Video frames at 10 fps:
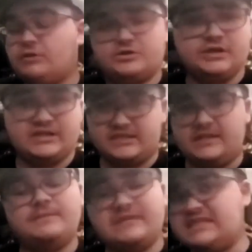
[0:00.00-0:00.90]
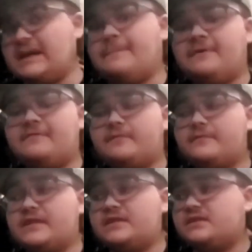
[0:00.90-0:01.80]
which is going to be separate
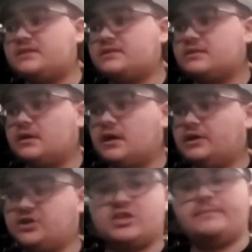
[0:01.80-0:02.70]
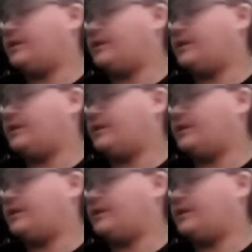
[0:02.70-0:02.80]
from this. It's just